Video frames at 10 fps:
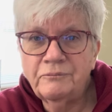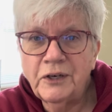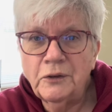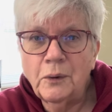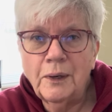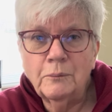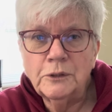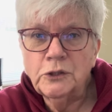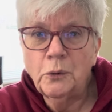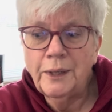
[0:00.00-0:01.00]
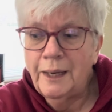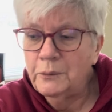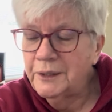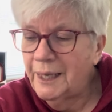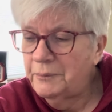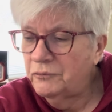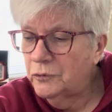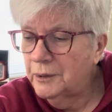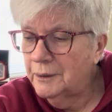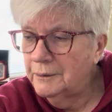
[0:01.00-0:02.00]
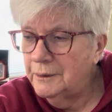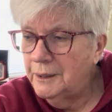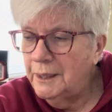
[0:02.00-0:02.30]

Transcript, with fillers: figure out what's going on with that before the,